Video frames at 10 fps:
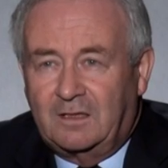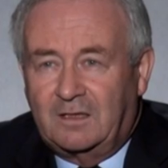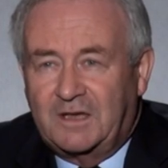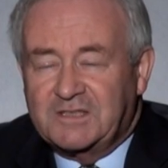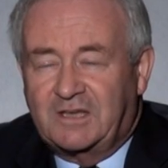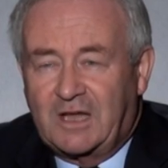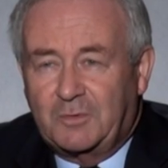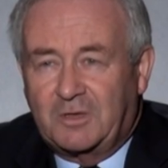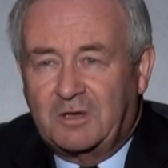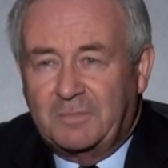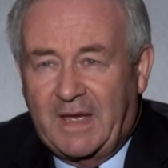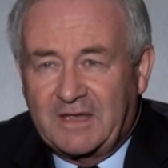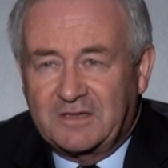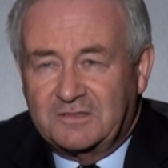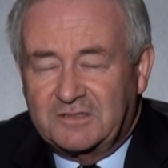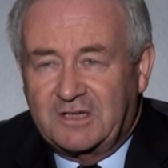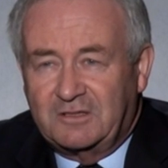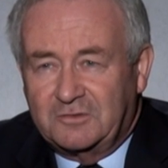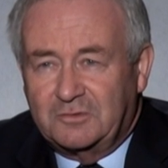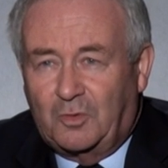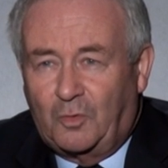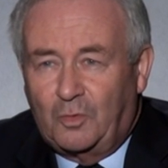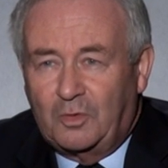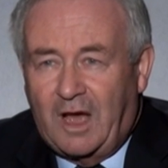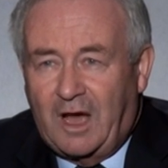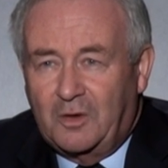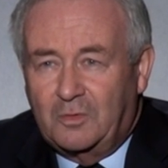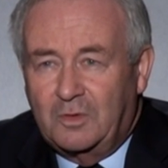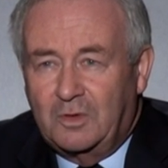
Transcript: I said I would come back and tell you all how